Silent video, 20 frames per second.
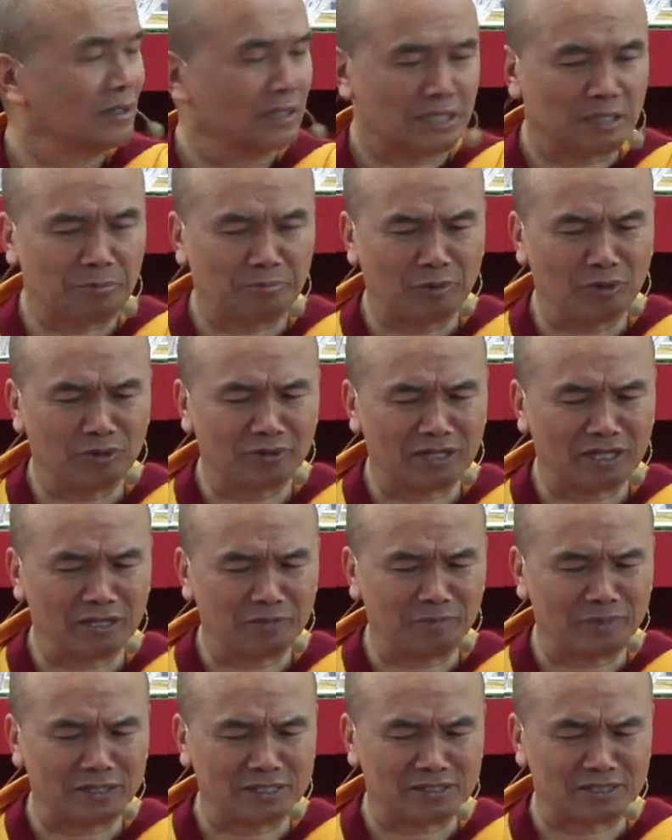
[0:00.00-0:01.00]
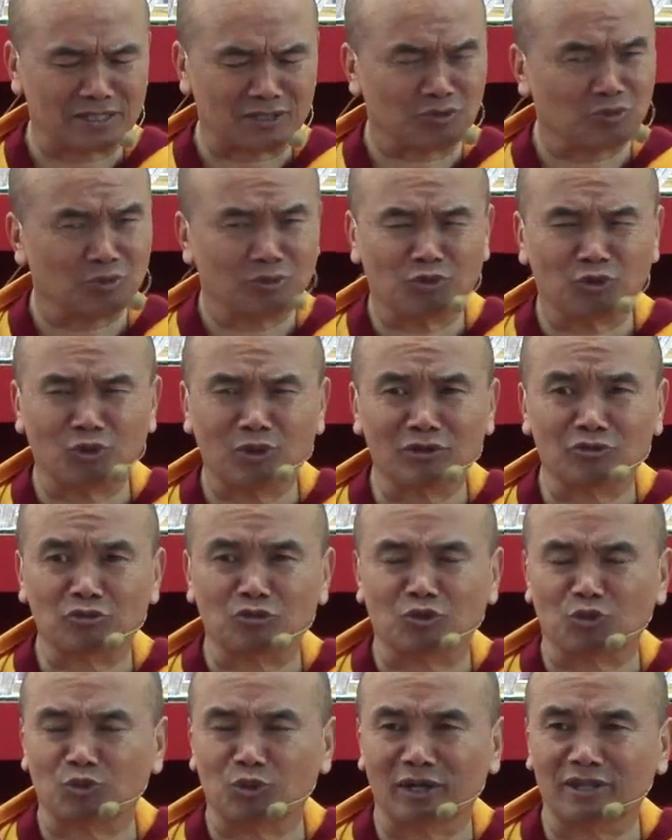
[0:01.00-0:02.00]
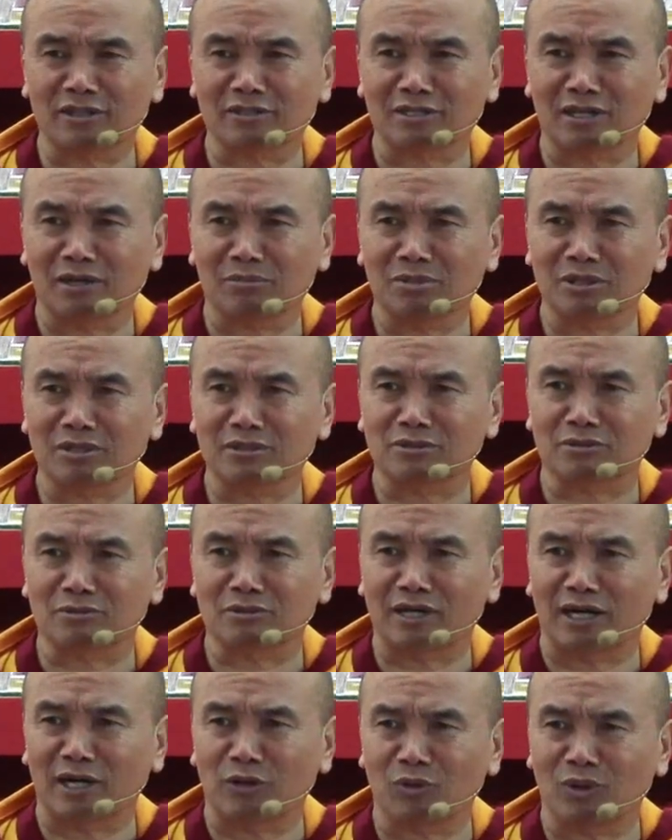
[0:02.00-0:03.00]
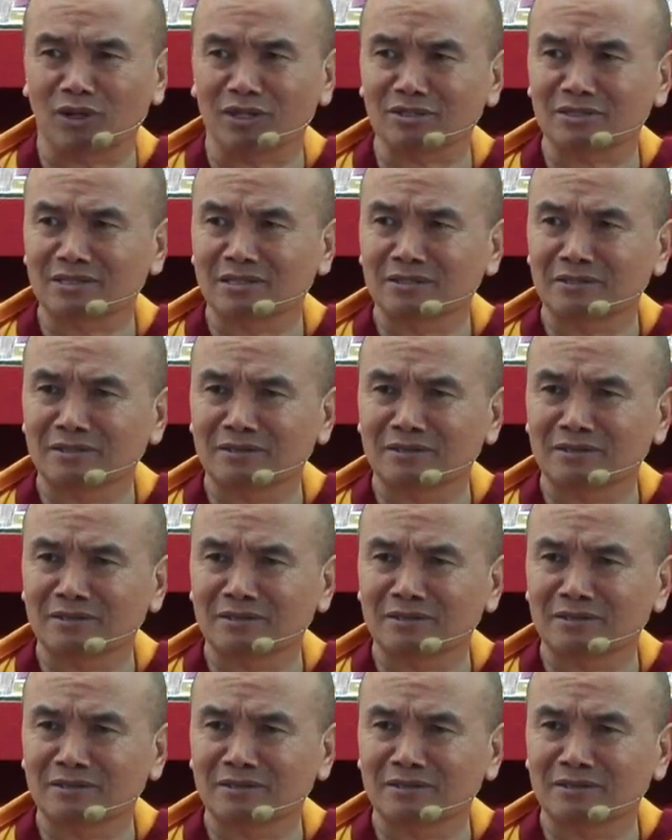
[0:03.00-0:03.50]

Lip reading: The book and the pages. What example I want?